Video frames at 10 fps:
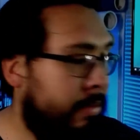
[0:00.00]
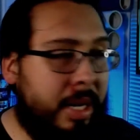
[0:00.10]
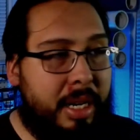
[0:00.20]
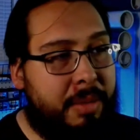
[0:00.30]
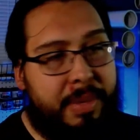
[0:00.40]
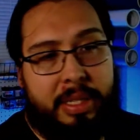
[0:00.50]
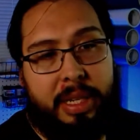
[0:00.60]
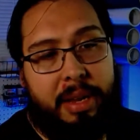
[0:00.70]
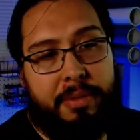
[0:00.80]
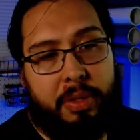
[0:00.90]
man, it makes
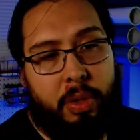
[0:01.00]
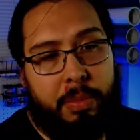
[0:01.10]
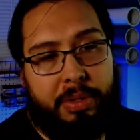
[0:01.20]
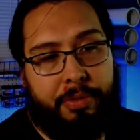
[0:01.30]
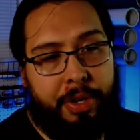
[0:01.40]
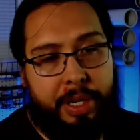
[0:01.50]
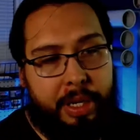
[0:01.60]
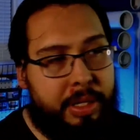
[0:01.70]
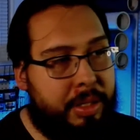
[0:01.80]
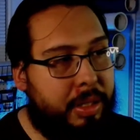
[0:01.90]
life so much freaking
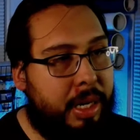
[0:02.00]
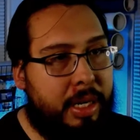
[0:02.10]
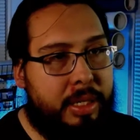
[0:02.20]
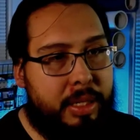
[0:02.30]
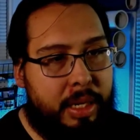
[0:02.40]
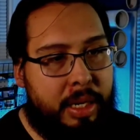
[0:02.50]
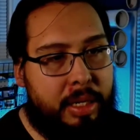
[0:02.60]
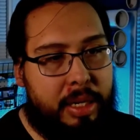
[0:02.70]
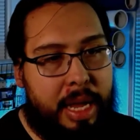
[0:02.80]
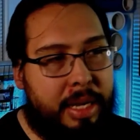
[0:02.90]
easier, guys.
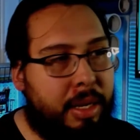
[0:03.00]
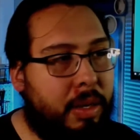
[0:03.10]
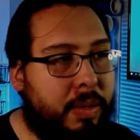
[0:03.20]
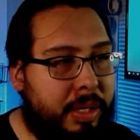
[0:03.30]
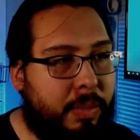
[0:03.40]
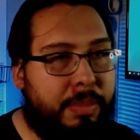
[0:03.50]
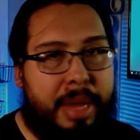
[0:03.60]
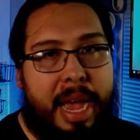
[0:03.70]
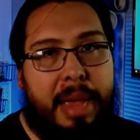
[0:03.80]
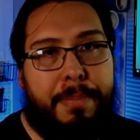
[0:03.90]
And I can use it with
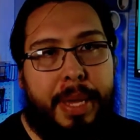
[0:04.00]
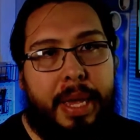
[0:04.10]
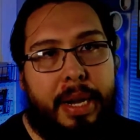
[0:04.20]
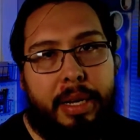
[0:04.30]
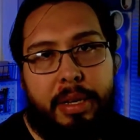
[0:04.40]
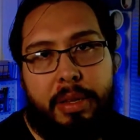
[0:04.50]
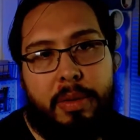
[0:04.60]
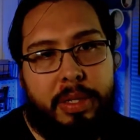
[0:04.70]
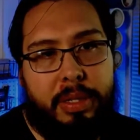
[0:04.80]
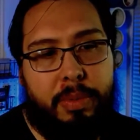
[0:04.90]
my iPad. I can
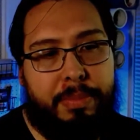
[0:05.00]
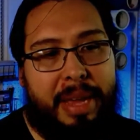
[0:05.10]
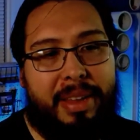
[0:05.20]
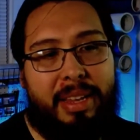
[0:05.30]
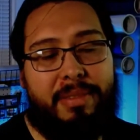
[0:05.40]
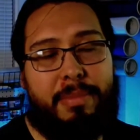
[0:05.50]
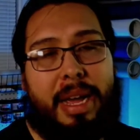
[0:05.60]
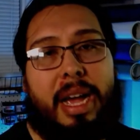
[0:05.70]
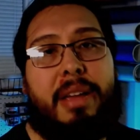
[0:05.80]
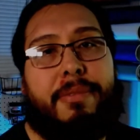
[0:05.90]
use it with even
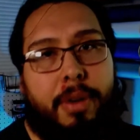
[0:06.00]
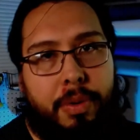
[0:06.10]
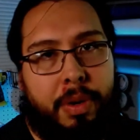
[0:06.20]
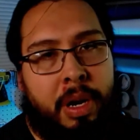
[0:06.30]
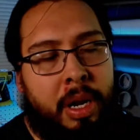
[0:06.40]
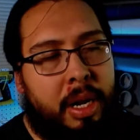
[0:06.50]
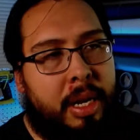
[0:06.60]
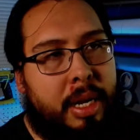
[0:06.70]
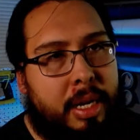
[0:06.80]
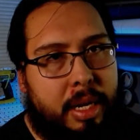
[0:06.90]
my iPhone,
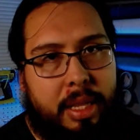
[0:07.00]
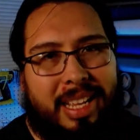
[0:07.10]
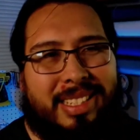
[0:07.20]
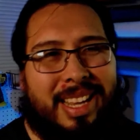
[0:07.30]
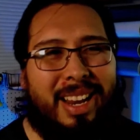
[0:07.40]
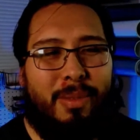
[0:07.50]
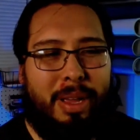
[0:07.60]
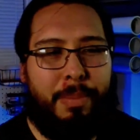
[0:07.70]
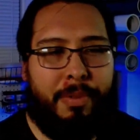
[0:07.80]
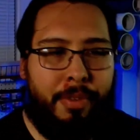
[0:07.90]
and that's kind of why
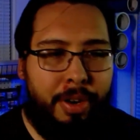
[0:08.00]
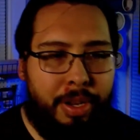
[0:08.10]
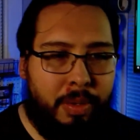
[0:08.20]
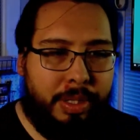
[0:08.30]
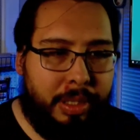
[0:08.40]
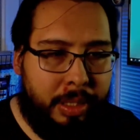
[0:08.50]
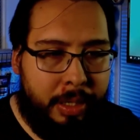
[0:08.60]
I prefer to use it.